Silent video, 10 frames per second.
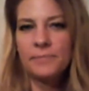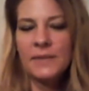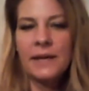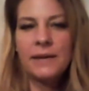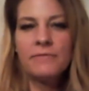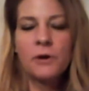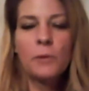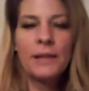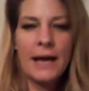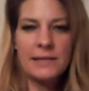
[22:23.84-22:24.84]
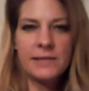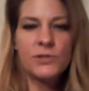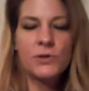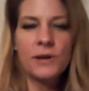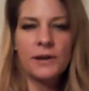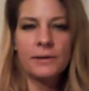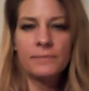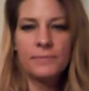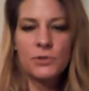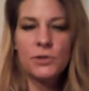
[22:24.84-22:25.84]
can verbalize it
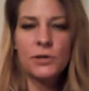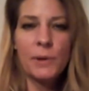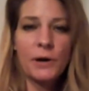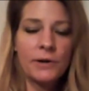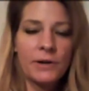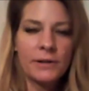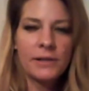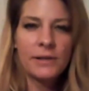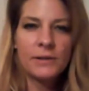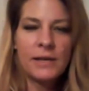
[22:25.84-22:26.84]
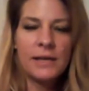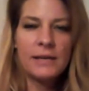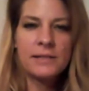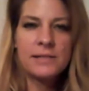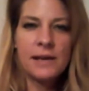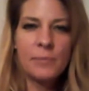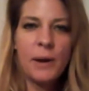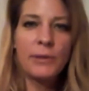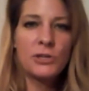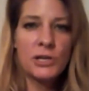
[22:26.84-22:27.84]
to their partner is
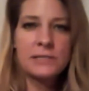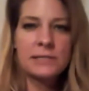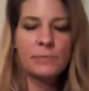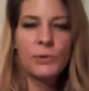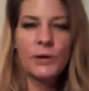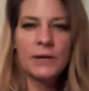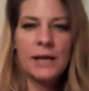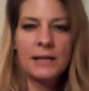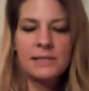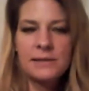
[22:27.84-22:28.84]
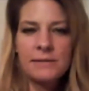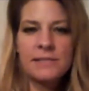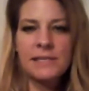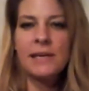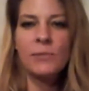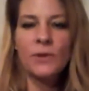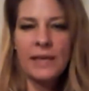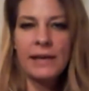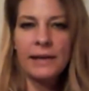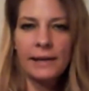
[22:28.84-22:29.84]
probably just as important as seeing what
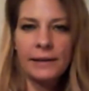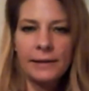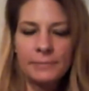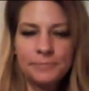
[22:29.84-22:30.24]
they need.